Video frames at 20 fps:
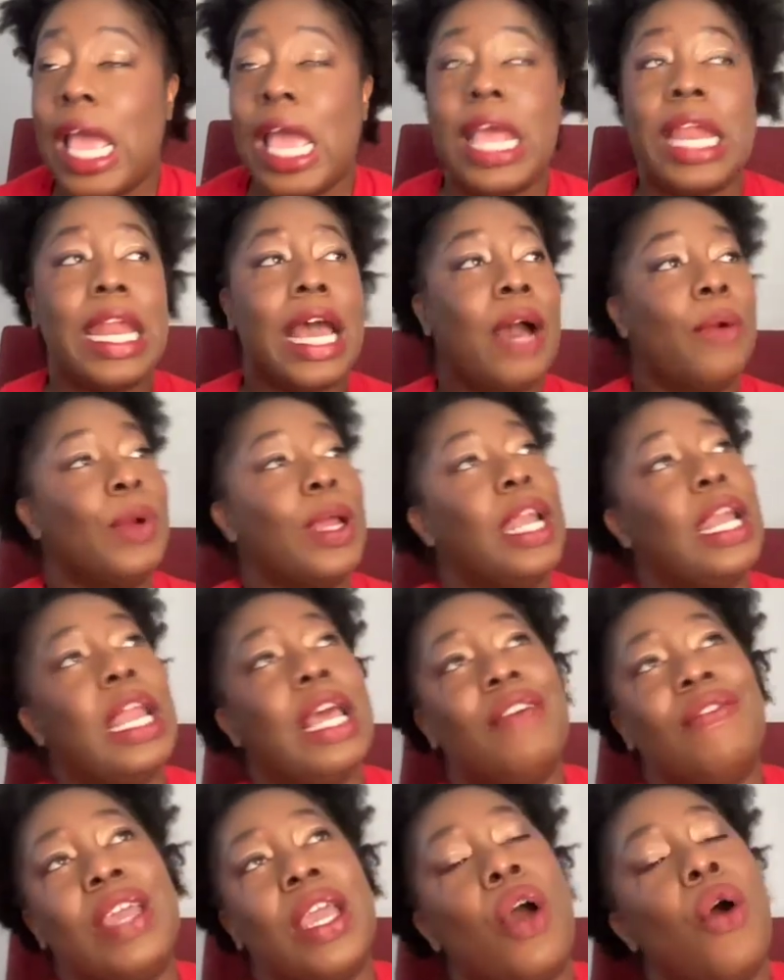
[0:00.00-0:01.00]
And I would
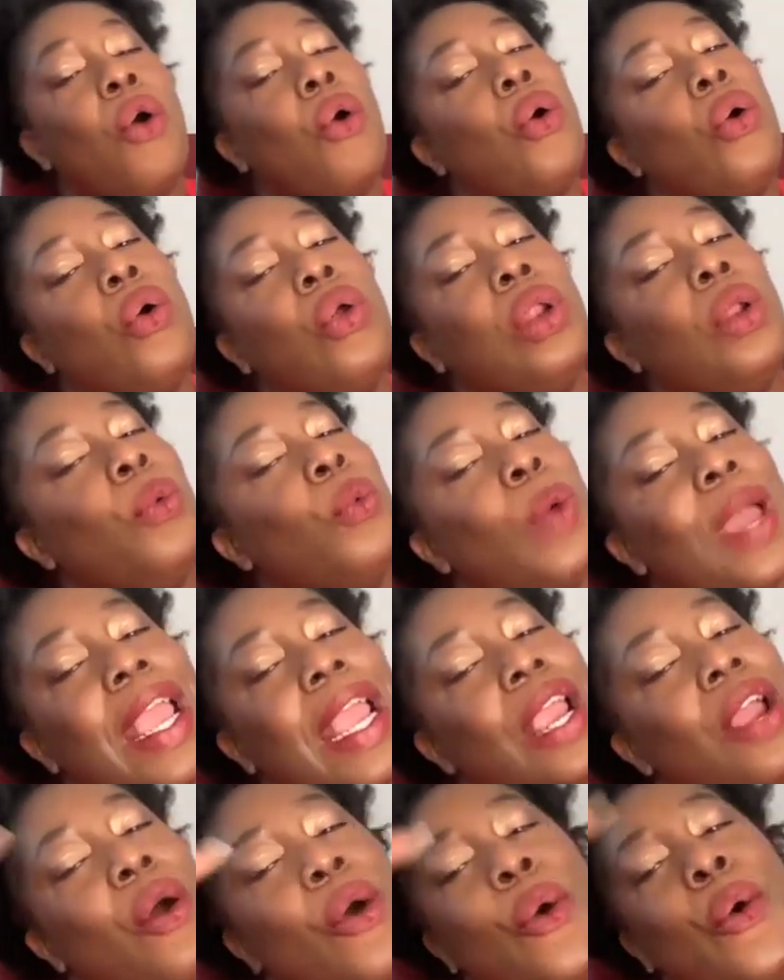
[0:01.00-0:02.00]
love it all the
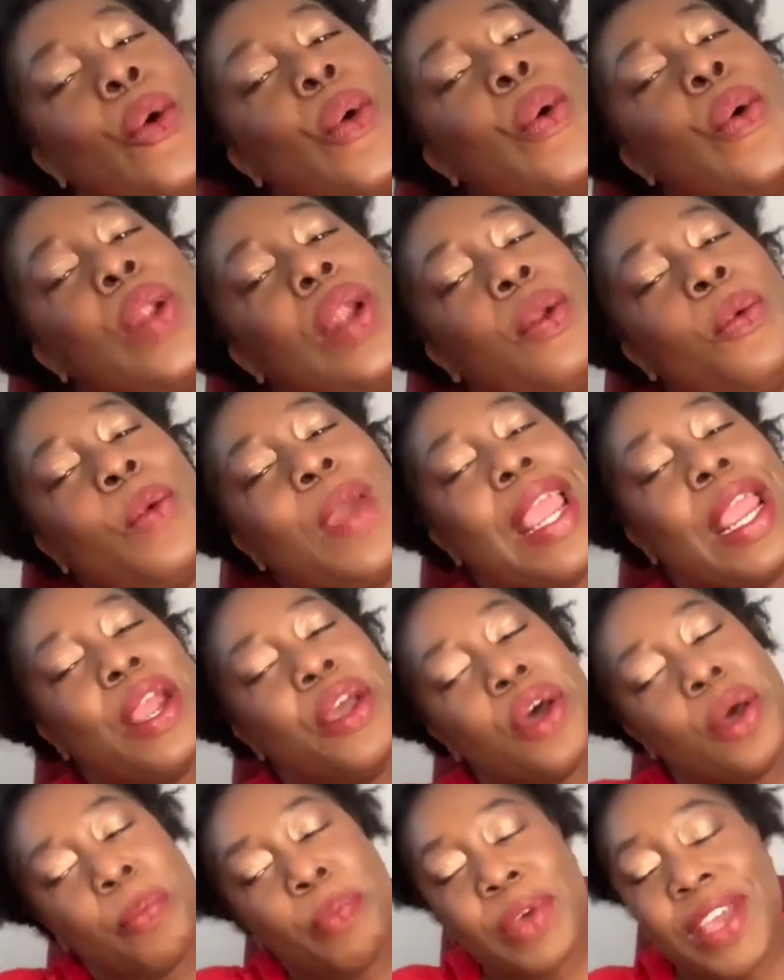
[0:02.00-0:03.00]
way, all the way
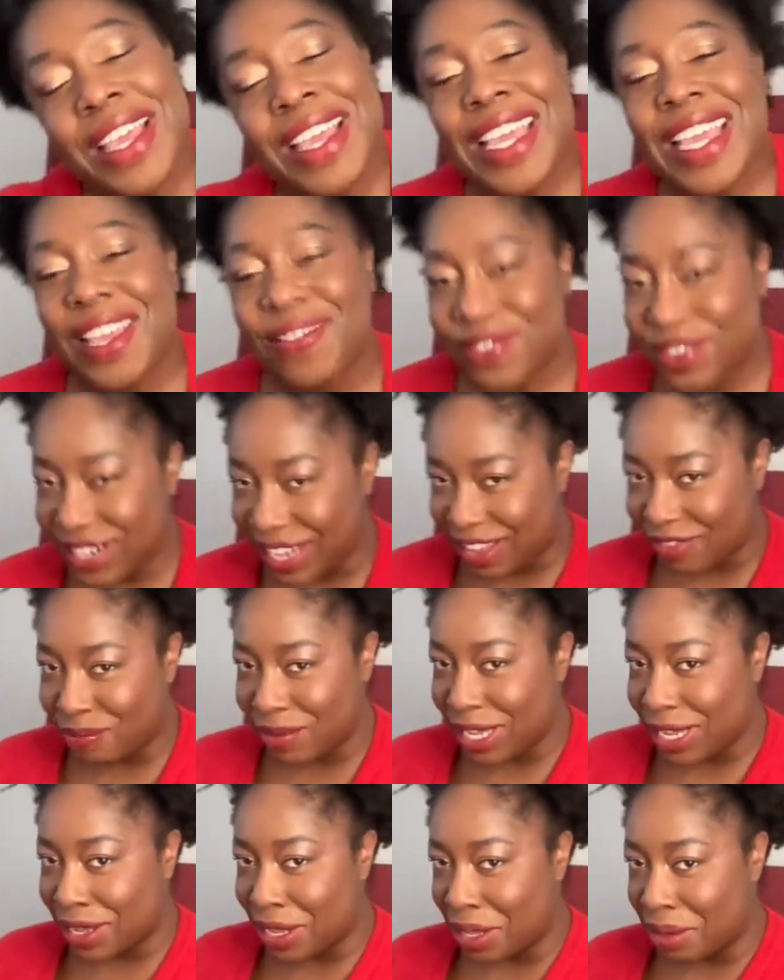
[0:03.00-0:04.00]
up if you left
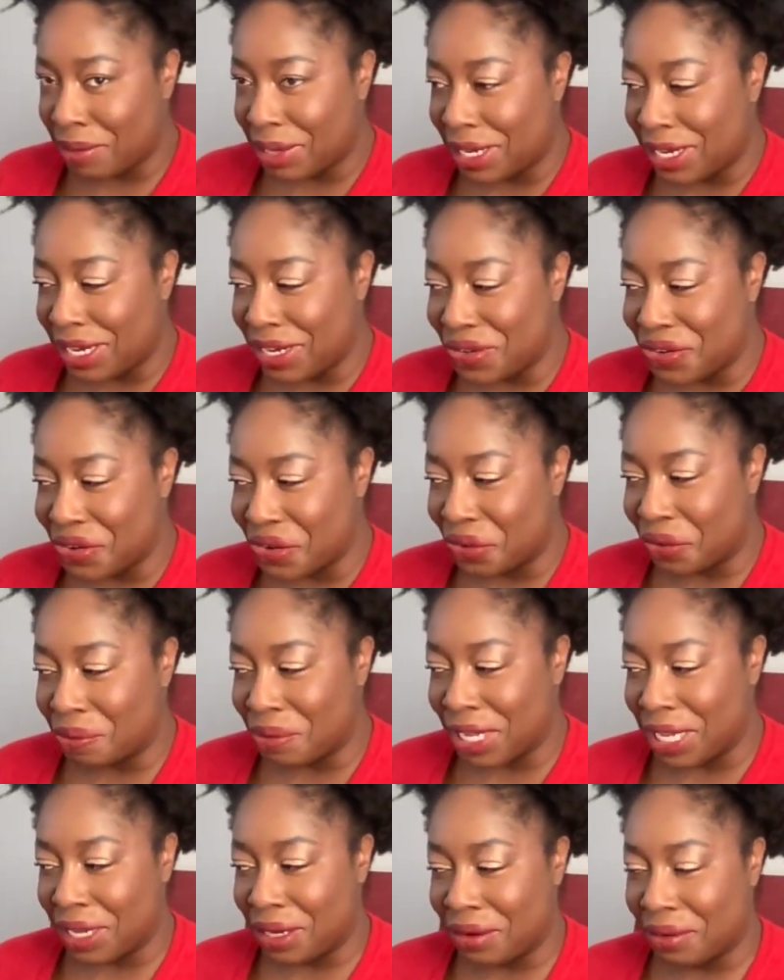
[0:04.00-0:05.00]
me a comment and told
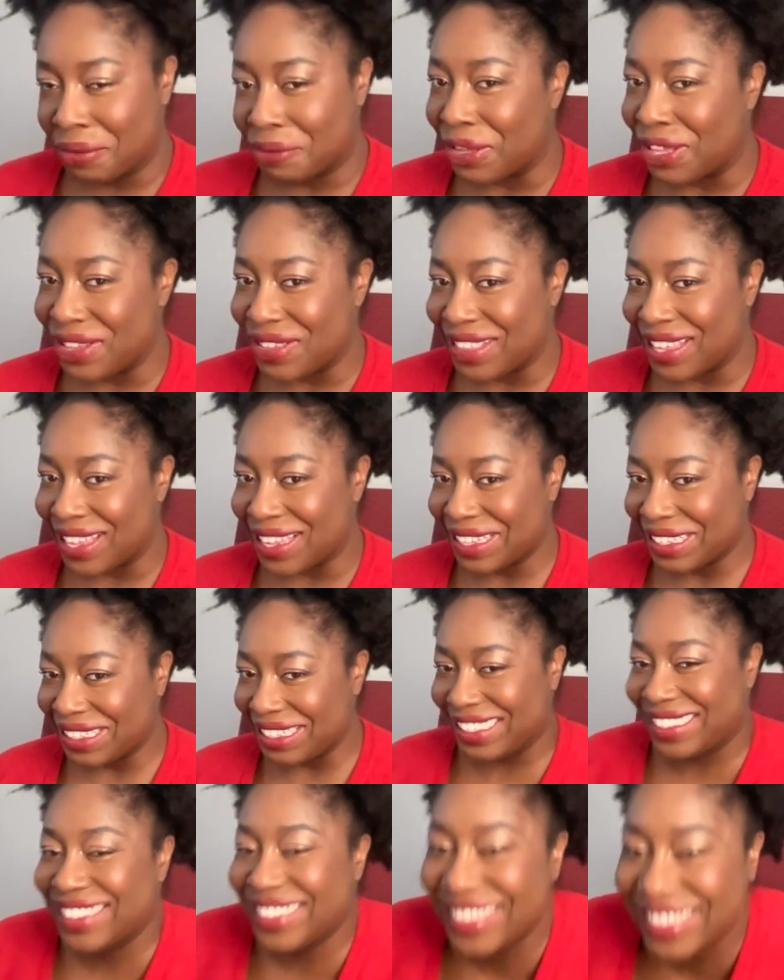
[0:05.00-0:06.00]
me what you
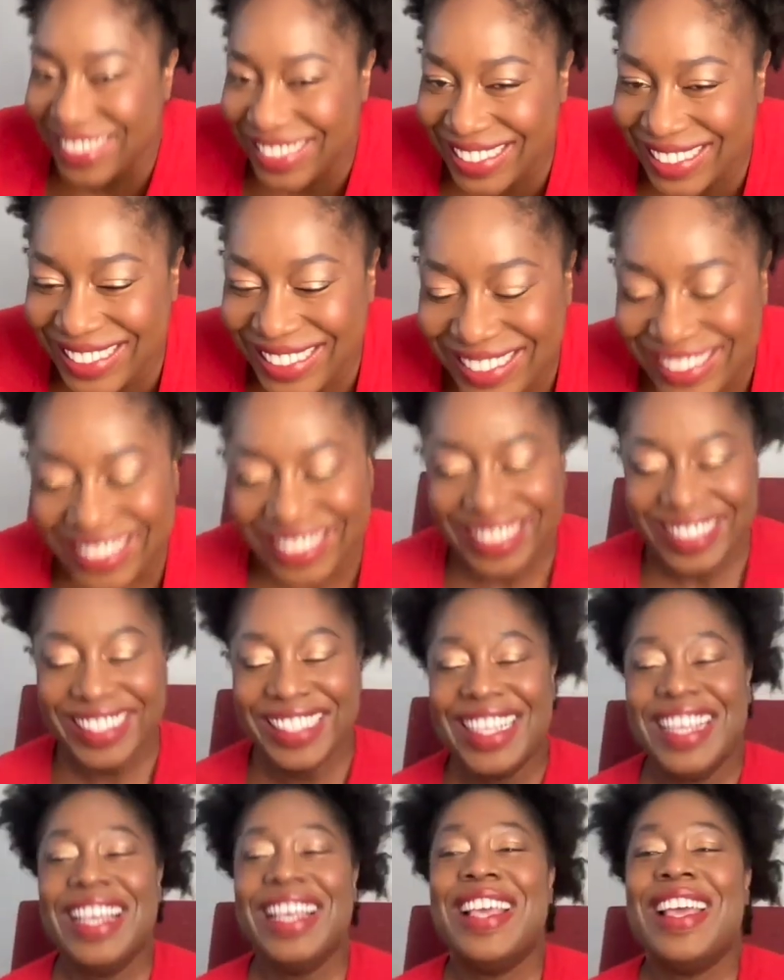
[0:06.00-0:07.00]
think.
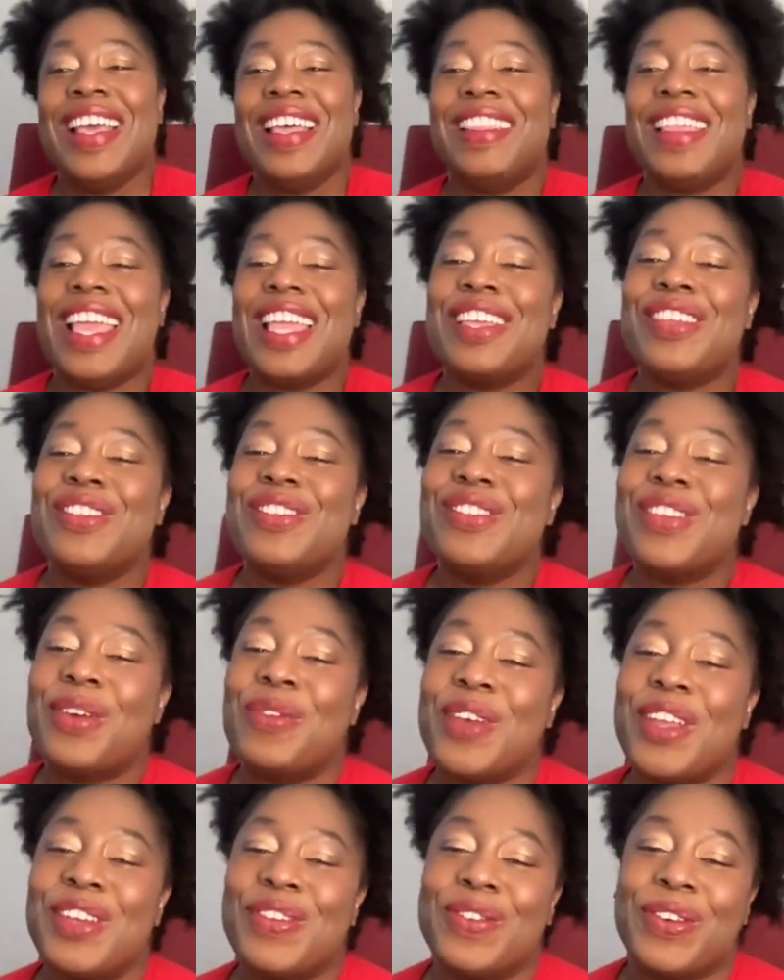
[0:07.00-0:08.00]
Thank you so
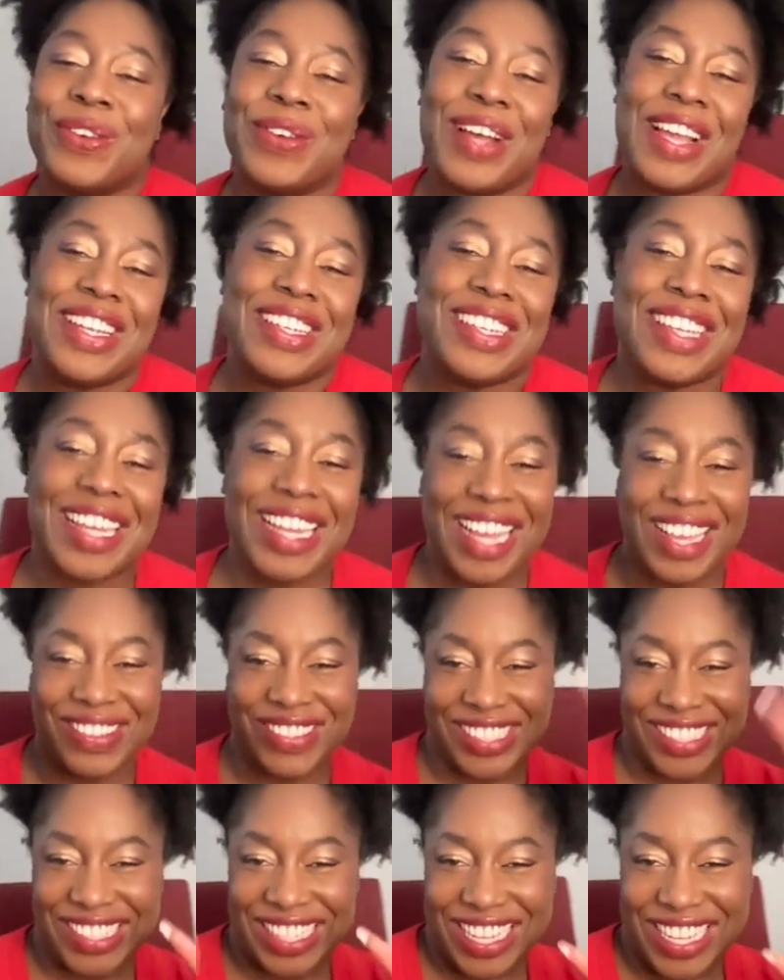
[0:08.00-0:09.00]
much for watching, and I
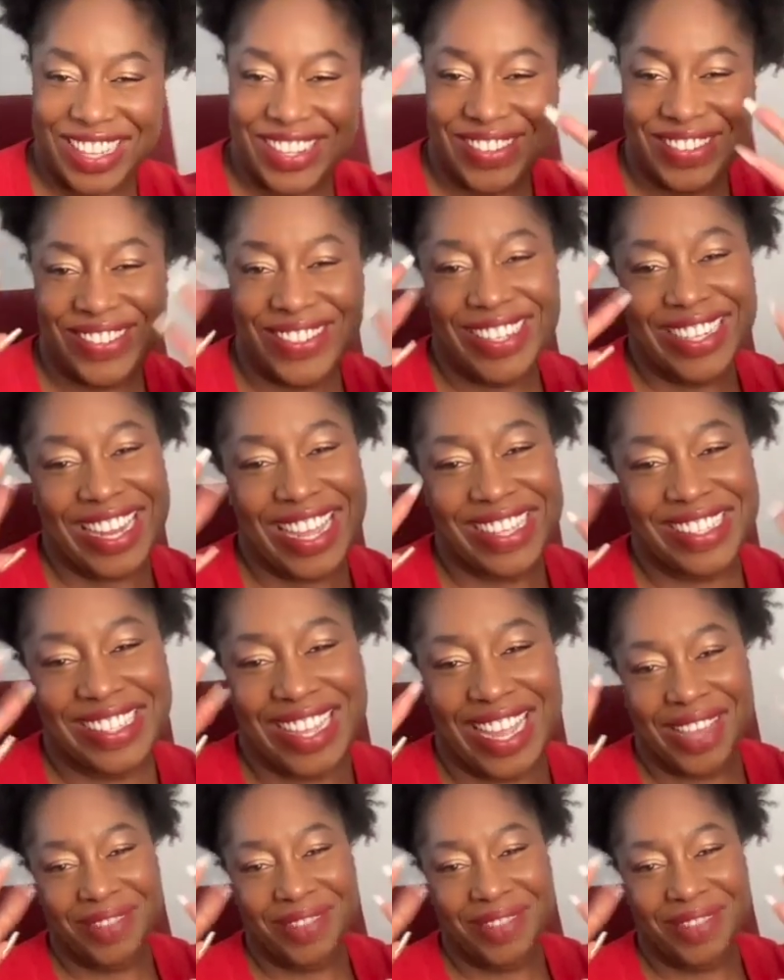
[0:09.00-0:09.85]
will see you next